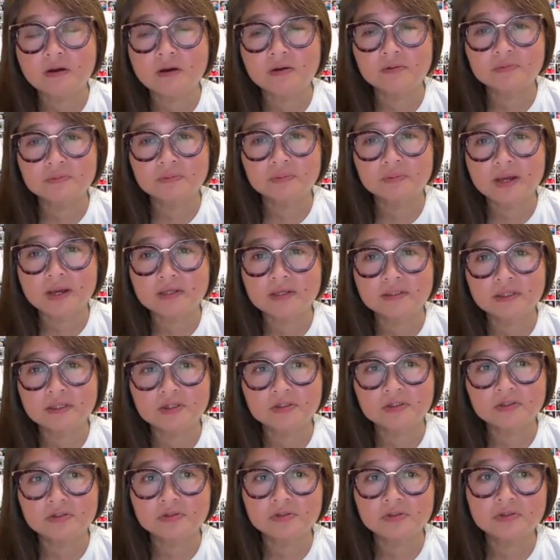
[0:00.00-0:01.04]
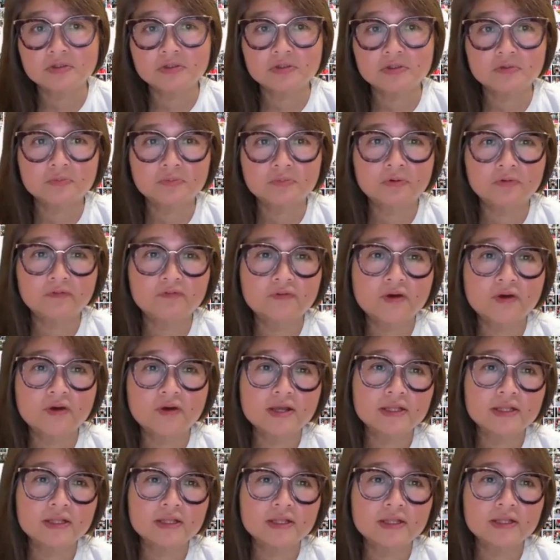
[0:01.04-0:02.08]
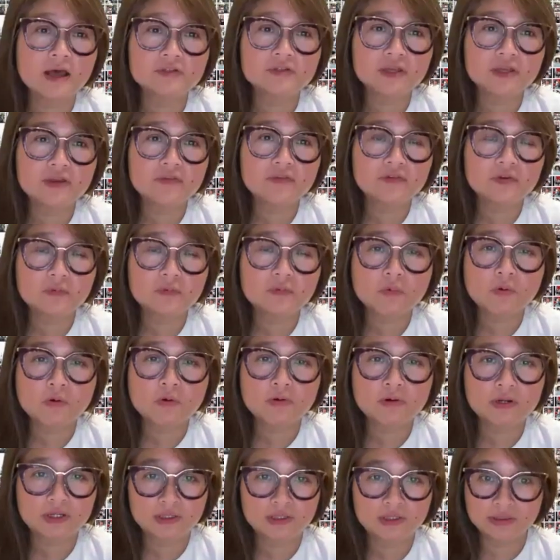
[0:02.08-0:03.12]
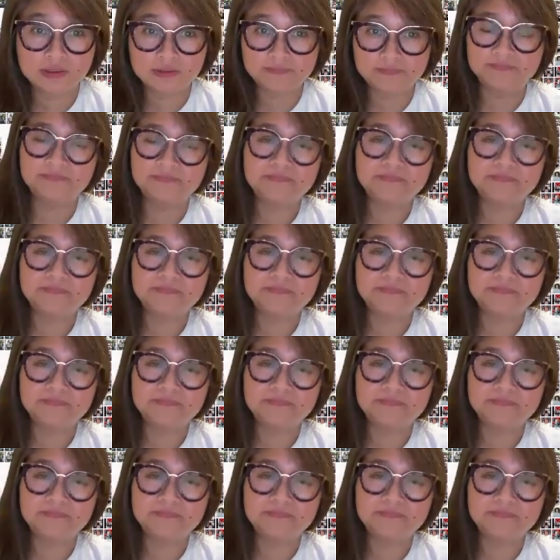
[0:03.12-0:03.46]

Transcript: hospitalizations to provide life-saving warnings.